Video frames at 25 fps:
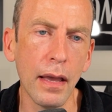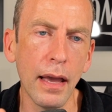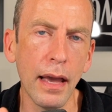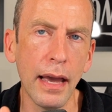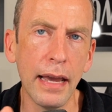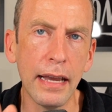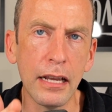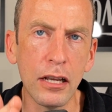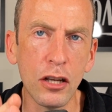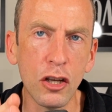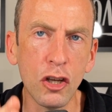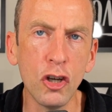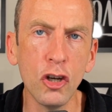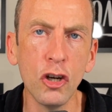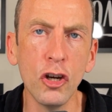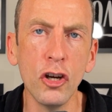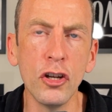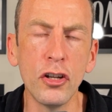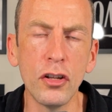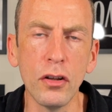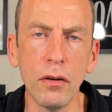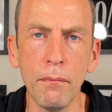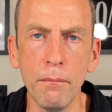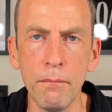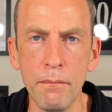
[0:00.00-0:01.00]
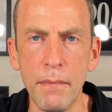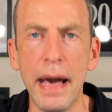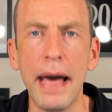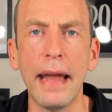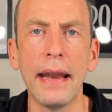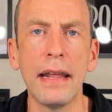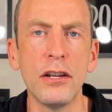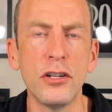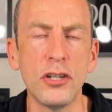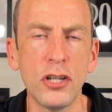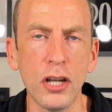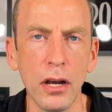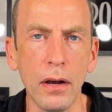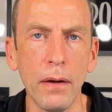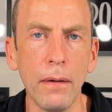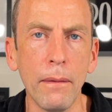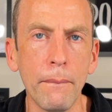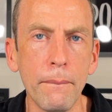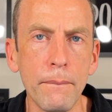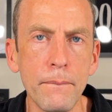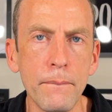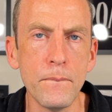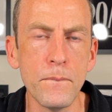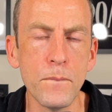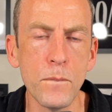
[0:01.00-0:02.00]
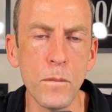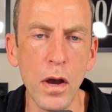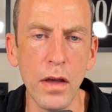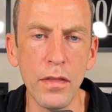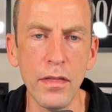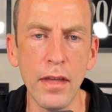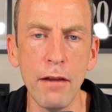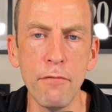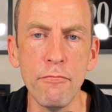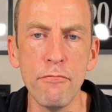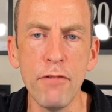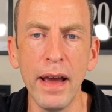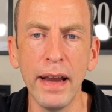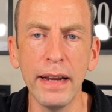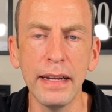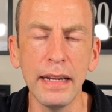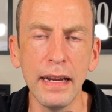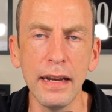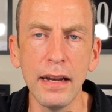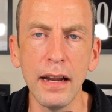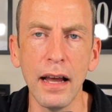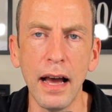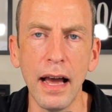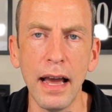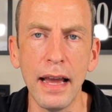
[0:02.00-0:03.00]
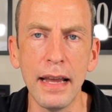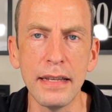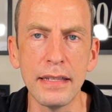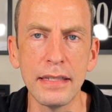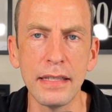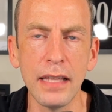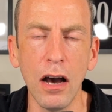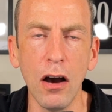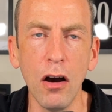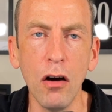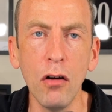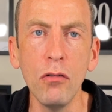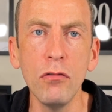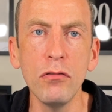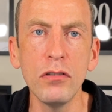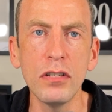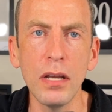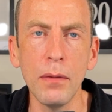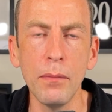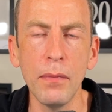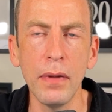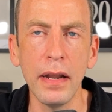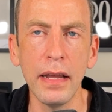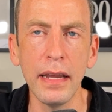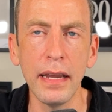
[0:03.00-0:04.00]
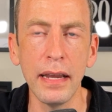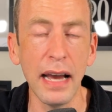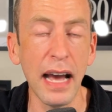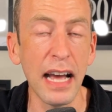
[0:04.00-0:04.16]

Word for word: a good manager when they recognize that ultimately,